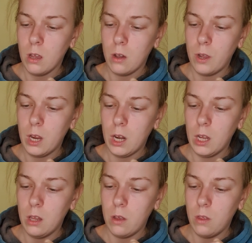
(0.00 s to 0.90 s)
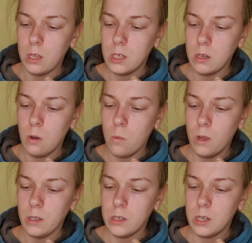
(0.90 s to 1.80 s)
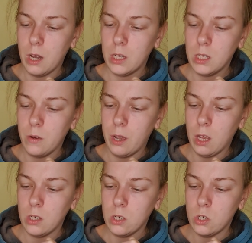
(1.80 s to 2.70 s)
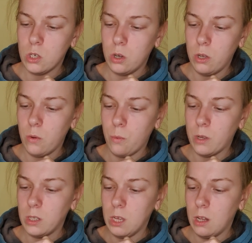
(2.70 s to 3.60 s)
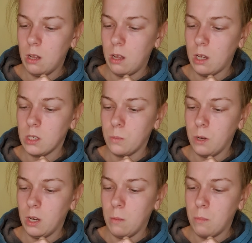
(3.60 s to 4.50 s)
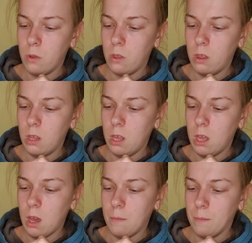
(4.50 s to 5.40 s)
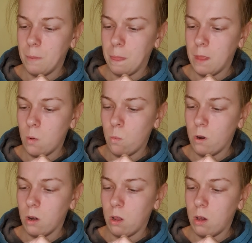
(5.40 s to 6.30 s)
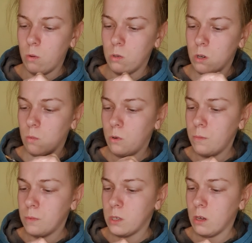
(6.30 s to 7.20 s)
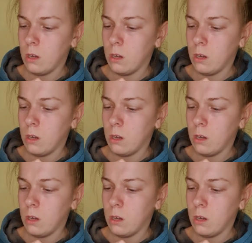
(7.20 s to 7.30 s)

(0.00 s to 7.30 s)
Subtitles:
quickly do this on one side so I can just show you what it does when you put the one coat on. Whoops,